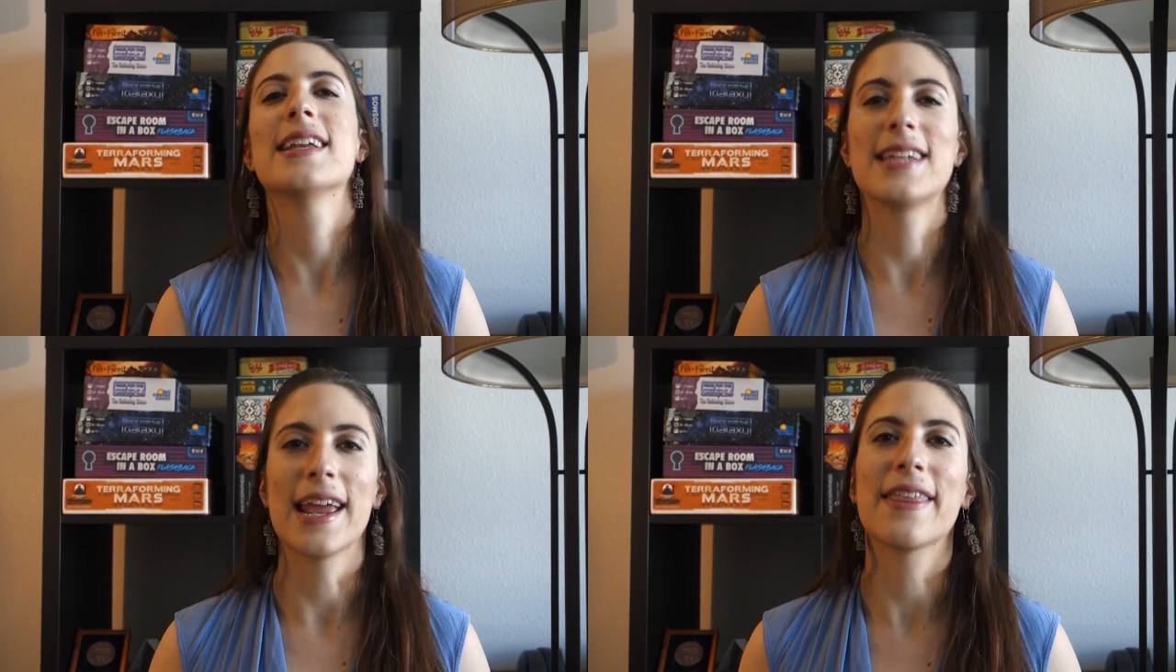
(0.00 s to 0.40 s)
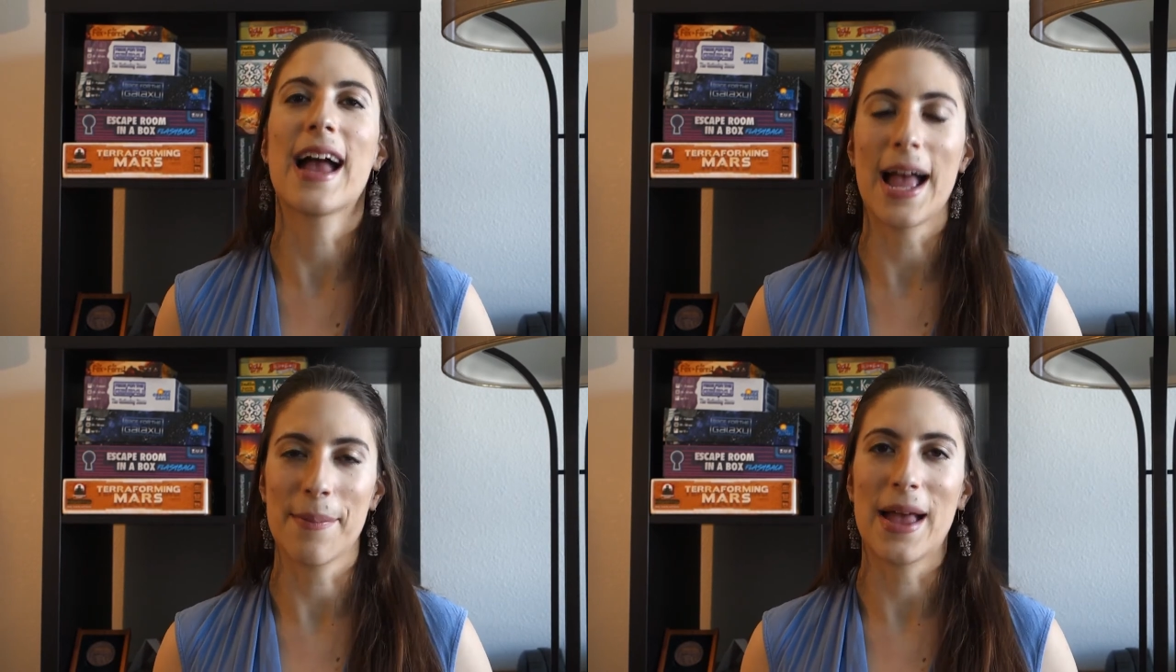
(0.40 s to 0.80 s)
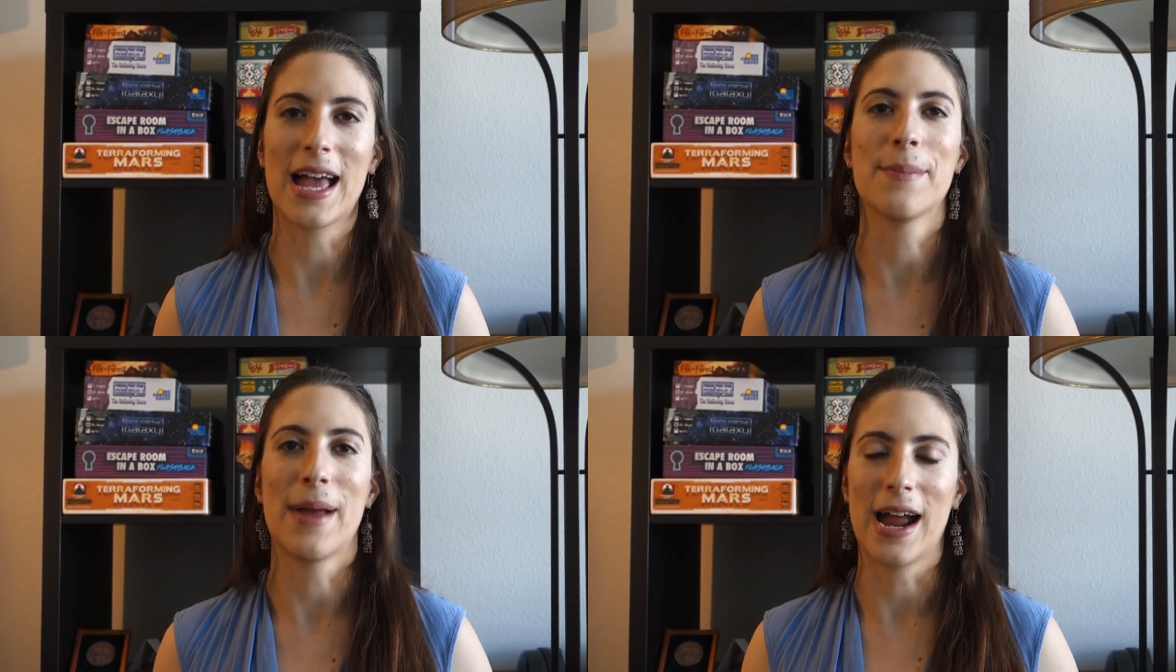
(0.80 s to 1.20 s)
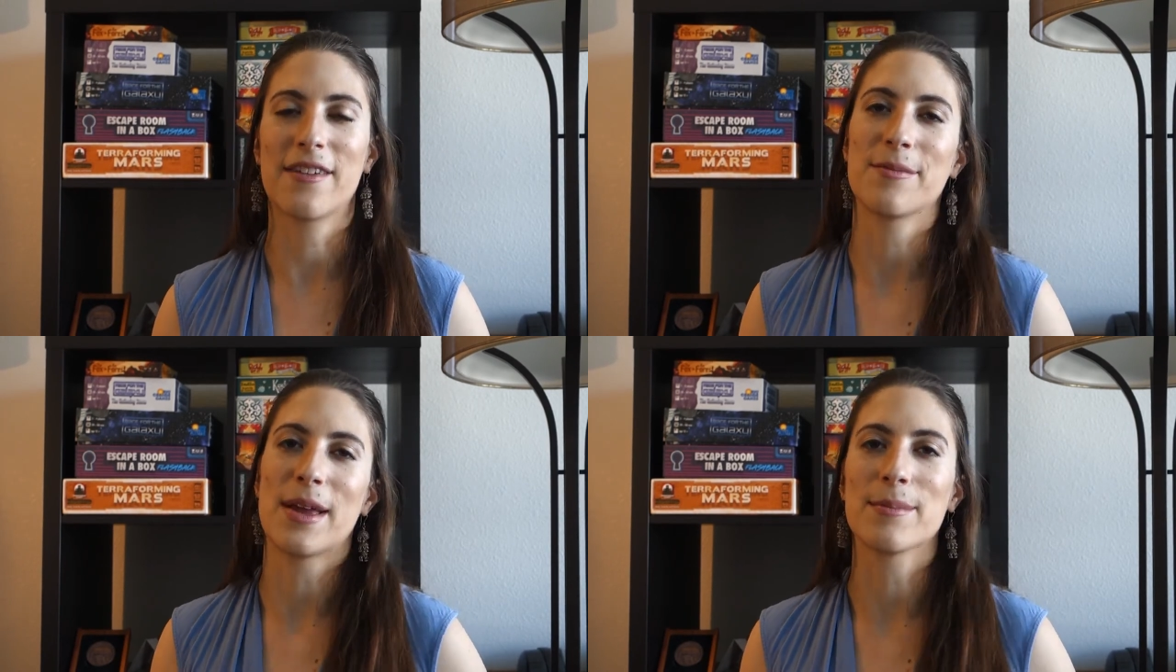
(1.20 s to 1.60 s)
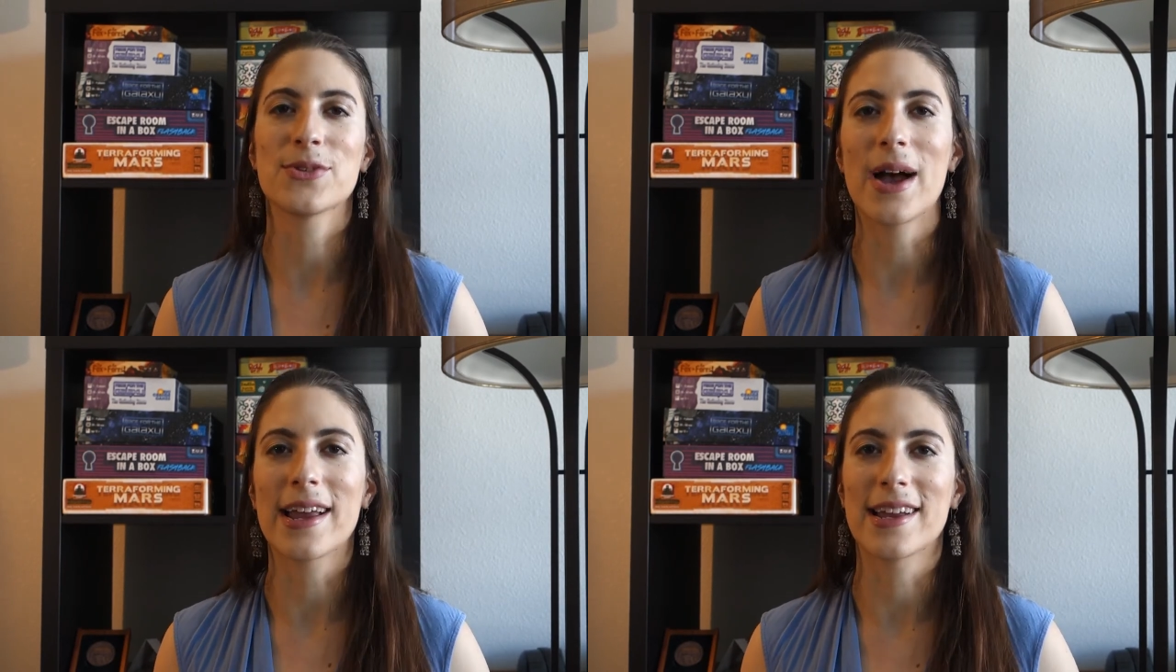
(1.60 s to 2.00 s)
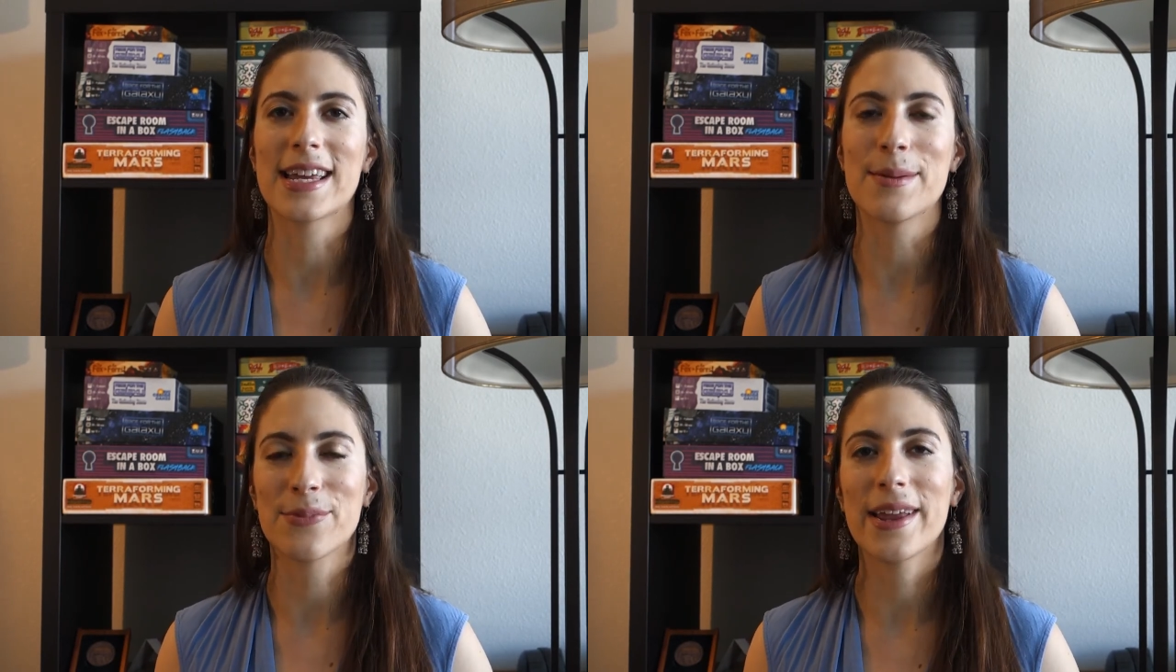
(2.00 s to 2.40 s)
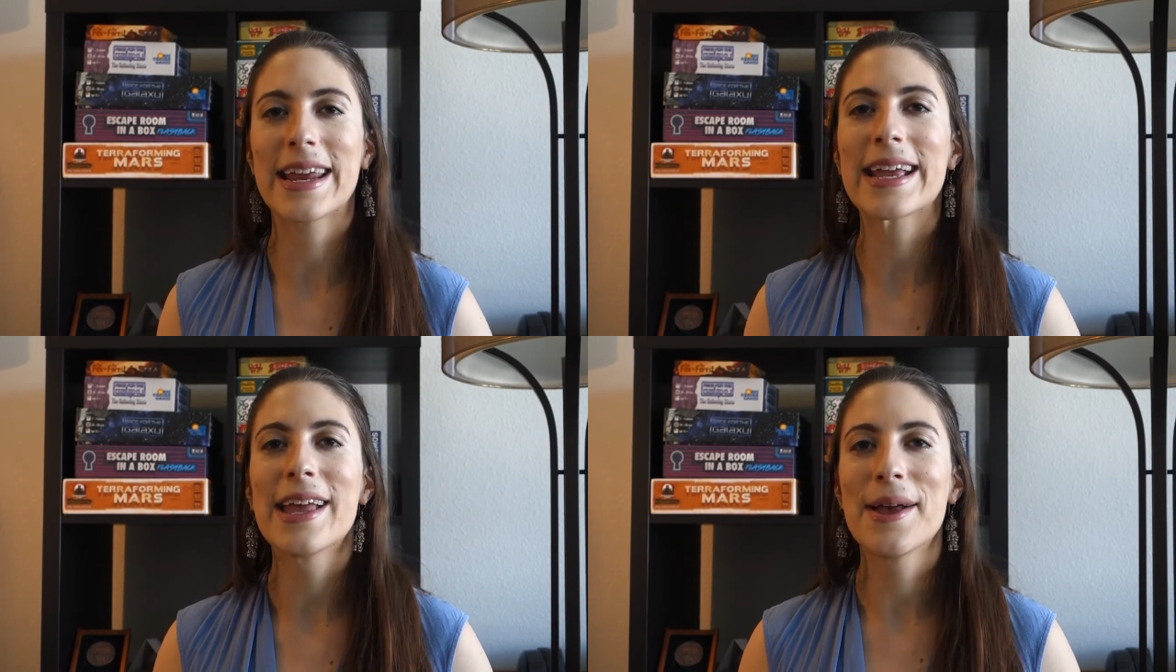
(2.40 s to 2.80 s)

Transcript: take the iPad back from him so I could keep reading.